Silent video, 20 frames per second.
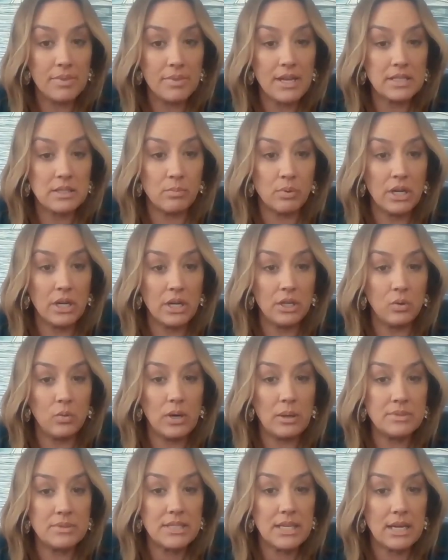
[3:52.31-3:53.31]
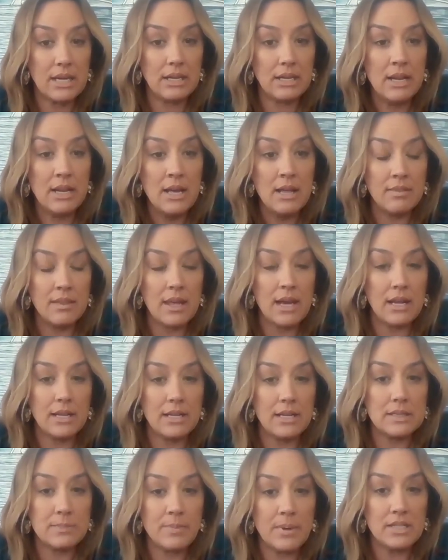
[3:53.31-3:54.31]
That's a brand new website that
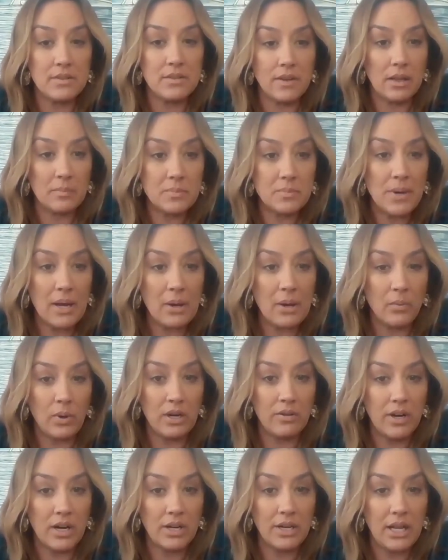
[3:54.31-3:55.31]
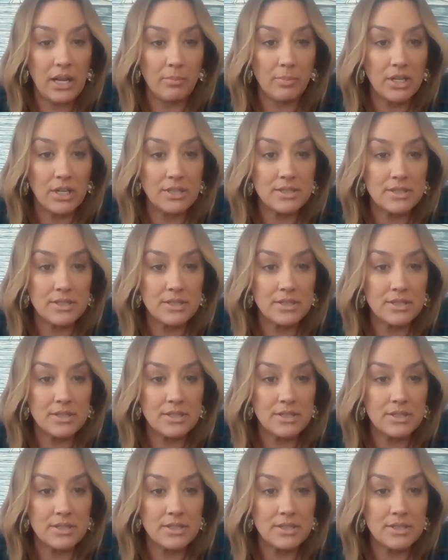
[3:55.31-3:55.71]
has been developed by one of our neighbors.